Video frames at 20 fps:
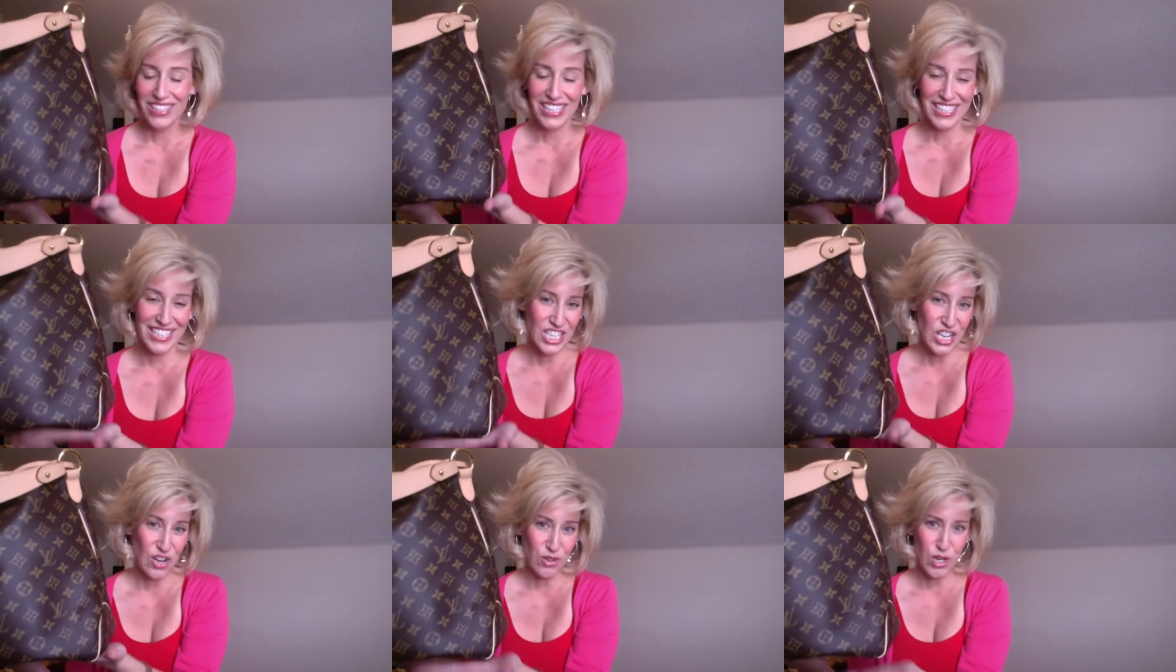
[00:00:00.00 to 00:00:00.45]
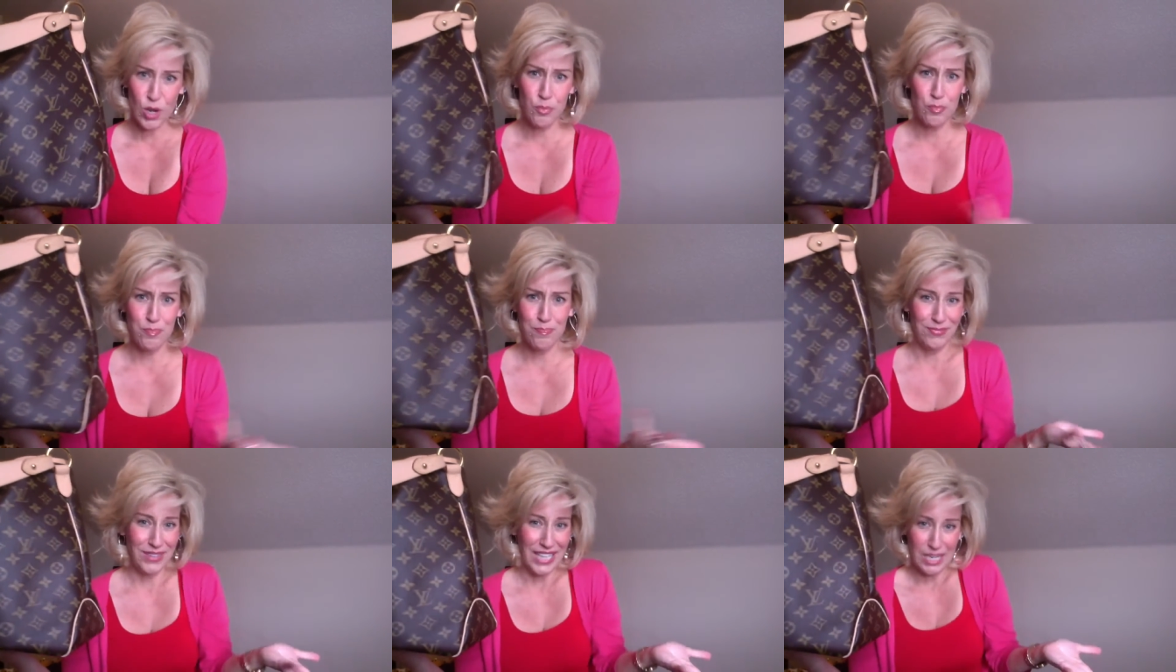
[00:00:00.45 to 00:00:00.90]
you know, no
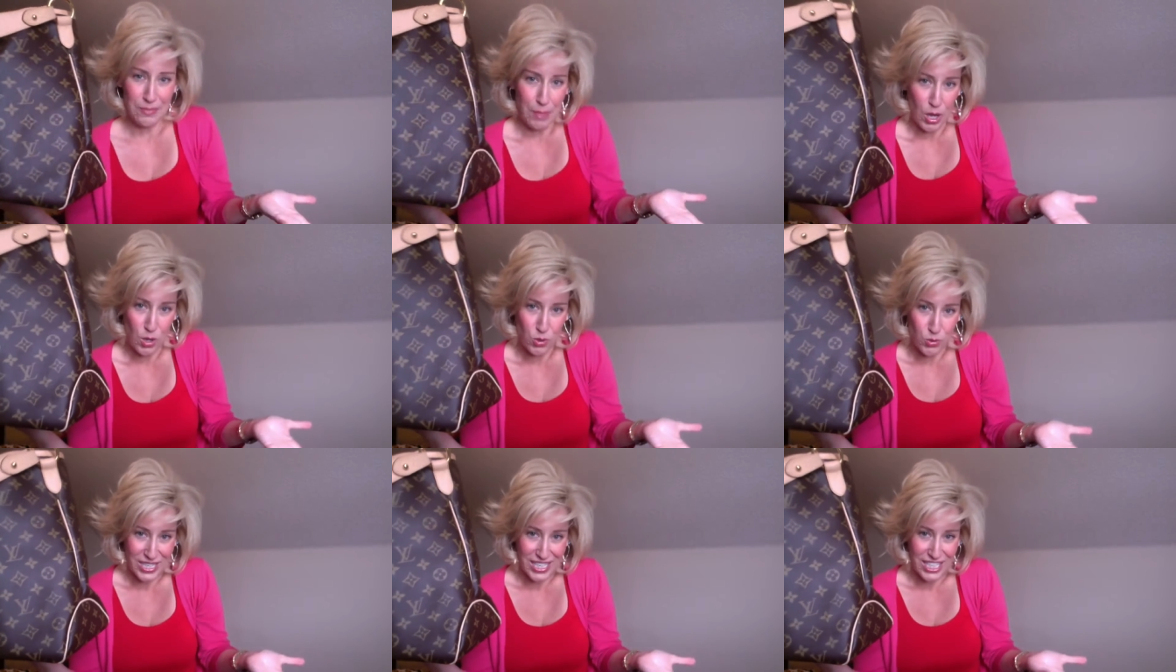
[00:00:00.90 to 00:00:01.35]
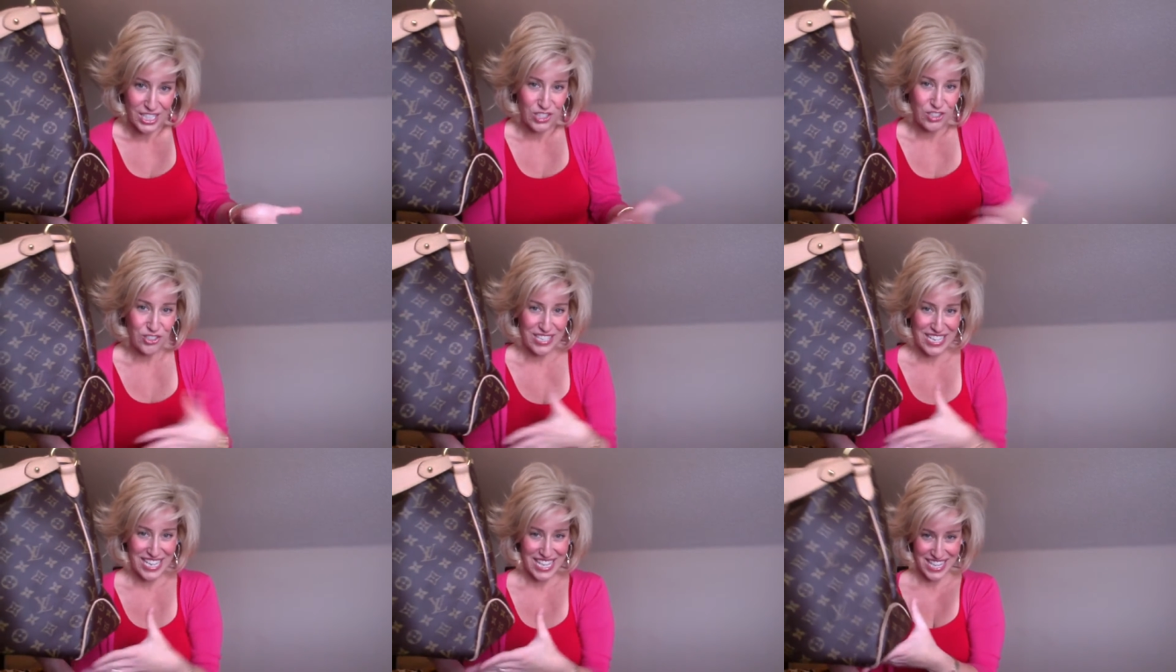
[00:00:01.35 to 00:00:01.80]
like boning
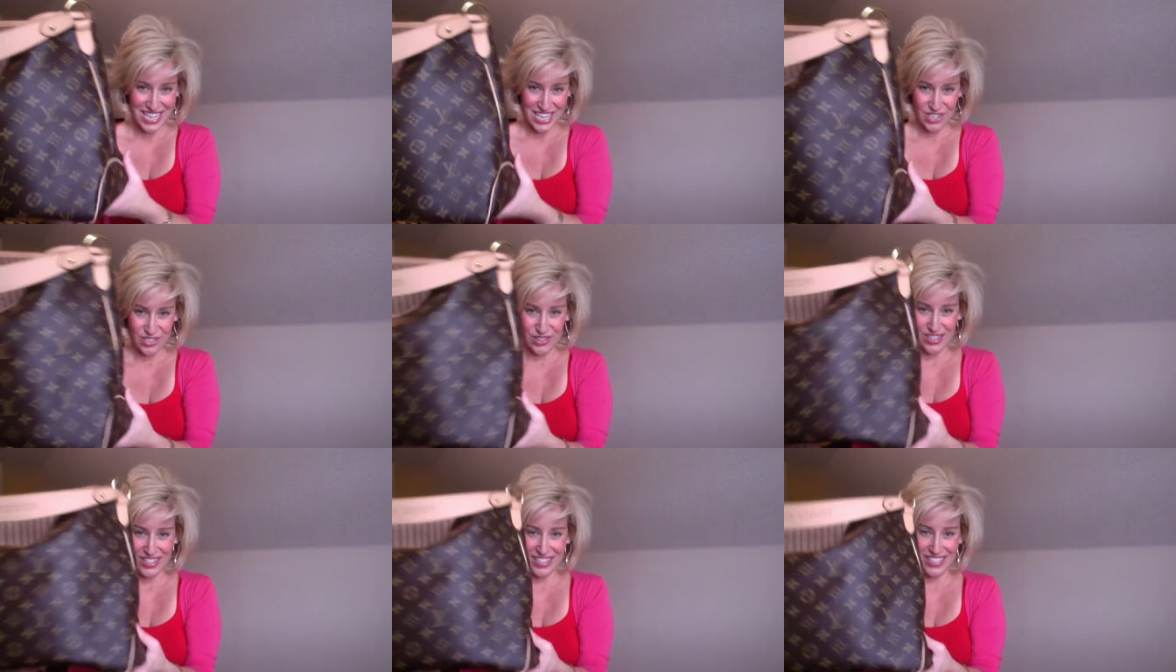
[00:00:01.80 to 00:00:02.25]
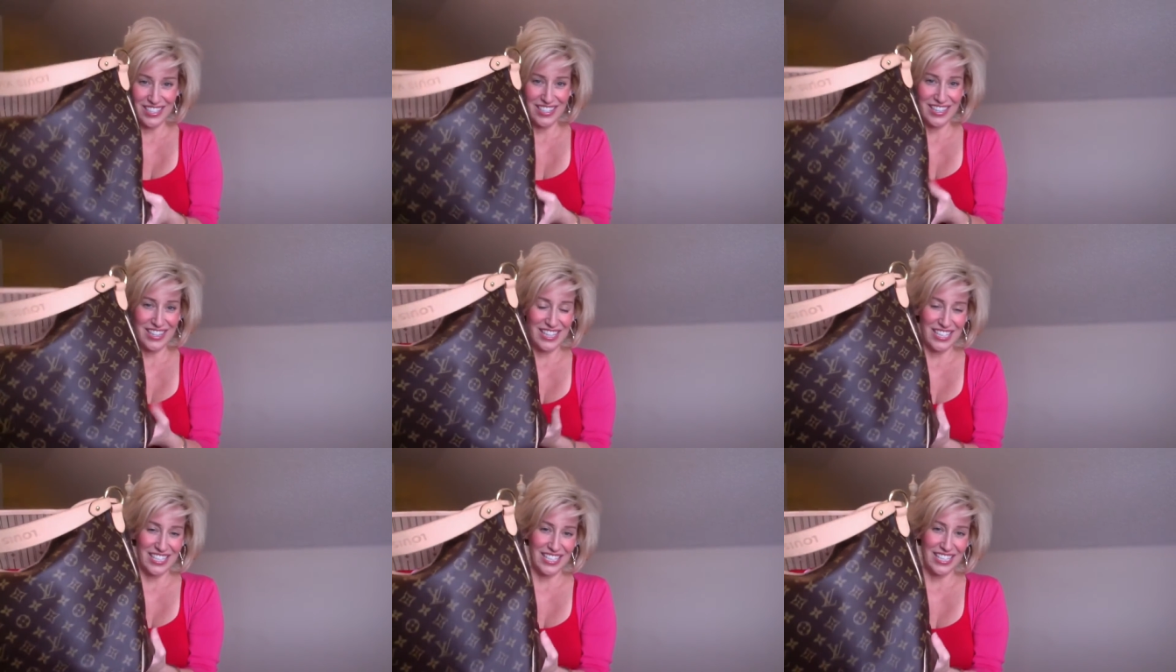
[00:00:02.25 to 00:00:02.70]
or anything on, on
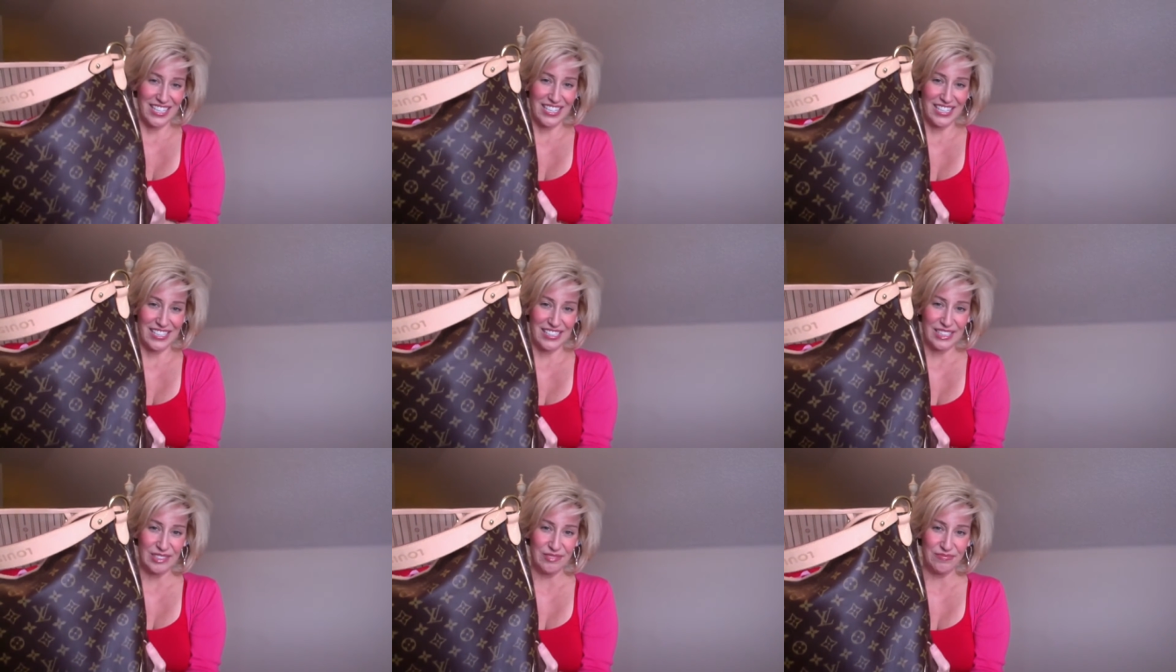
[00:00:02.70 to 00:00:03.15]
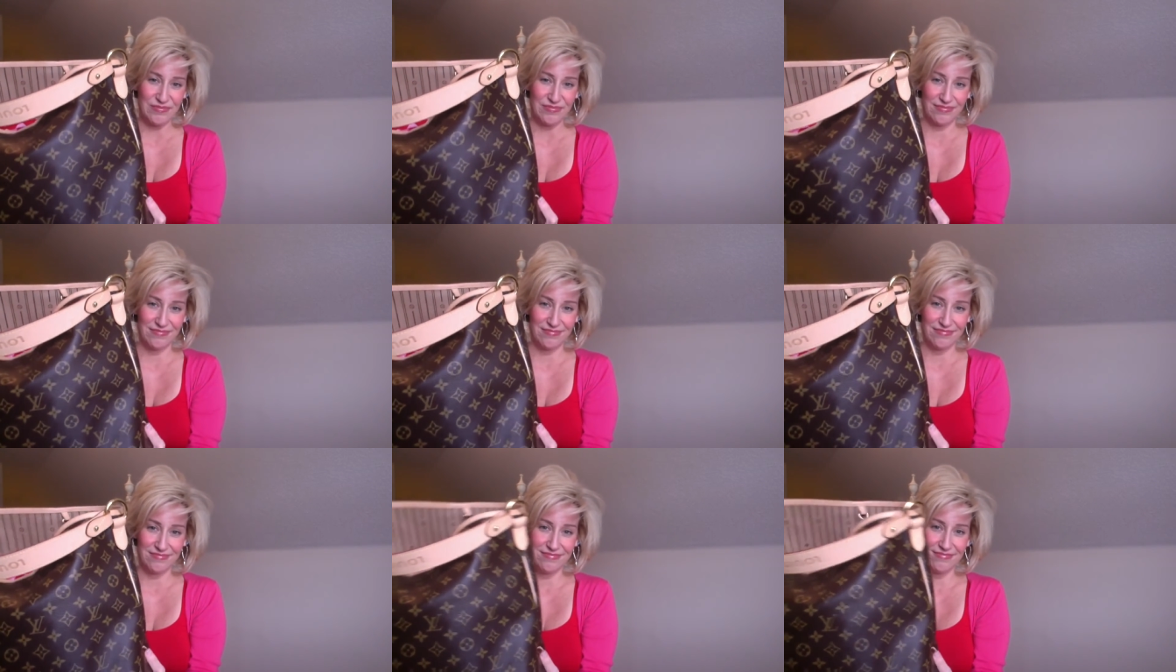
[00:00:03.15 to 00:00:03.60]
the,
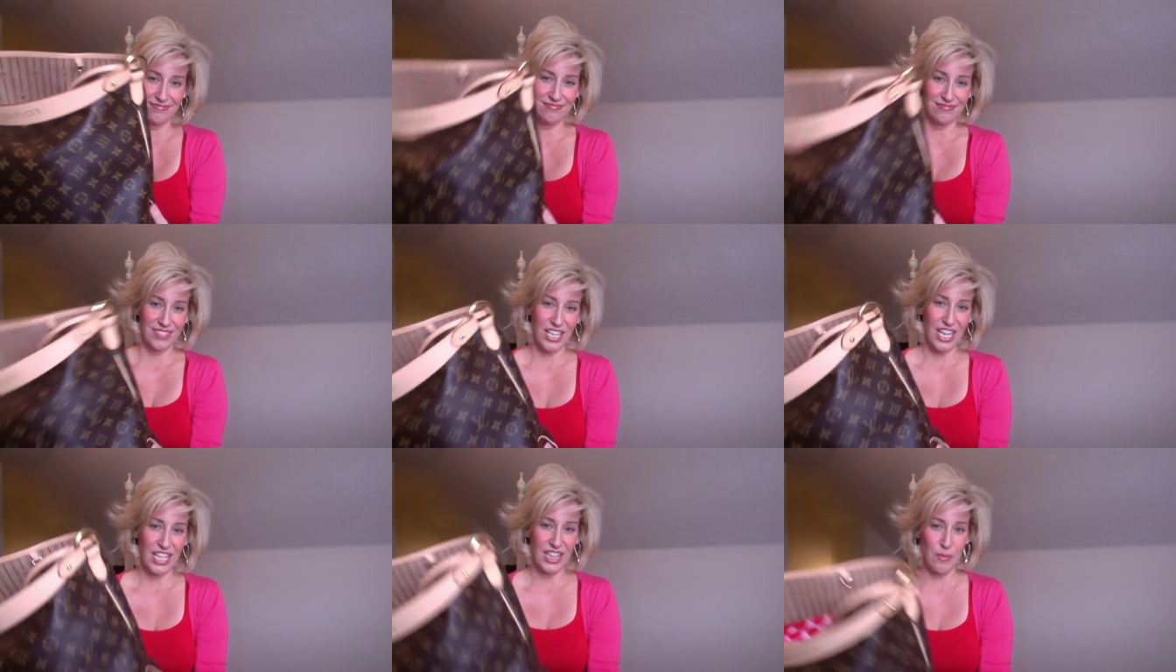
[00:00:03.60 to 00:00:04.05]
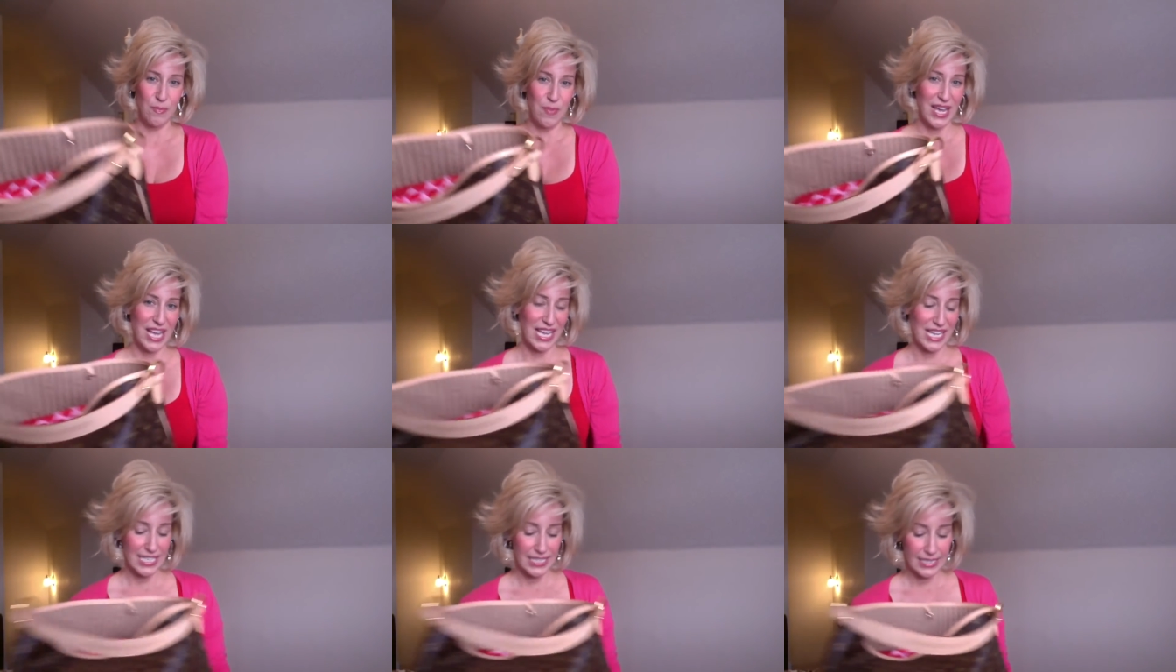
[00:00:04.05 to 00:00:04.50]
uh, at the
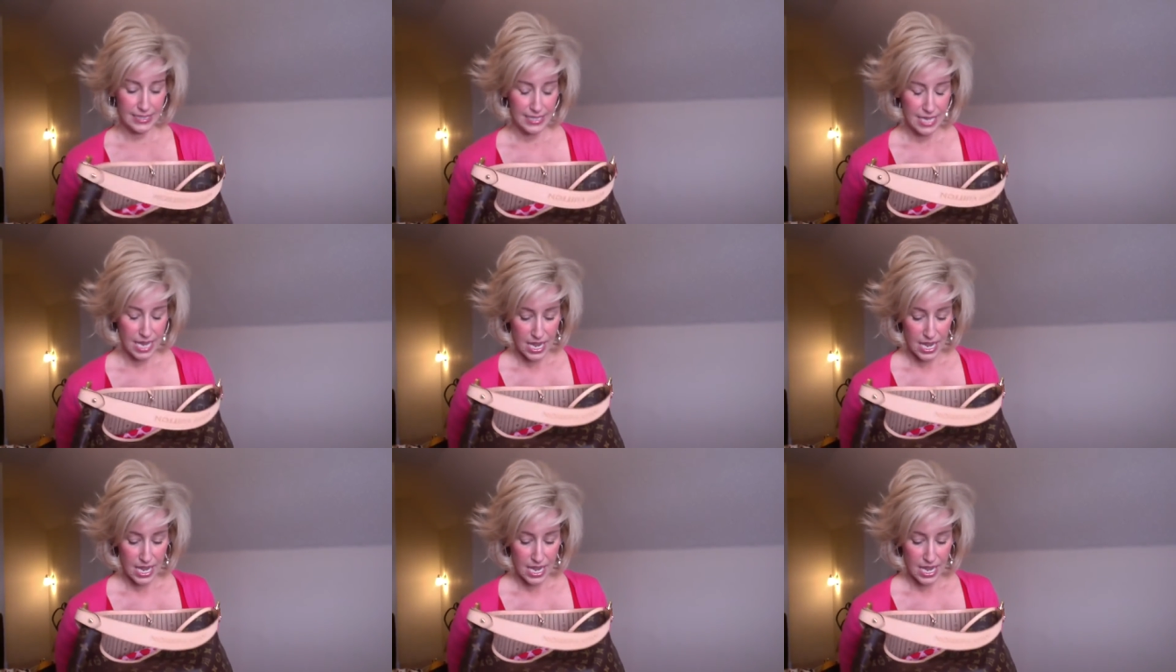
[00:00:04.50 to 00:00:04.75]
base.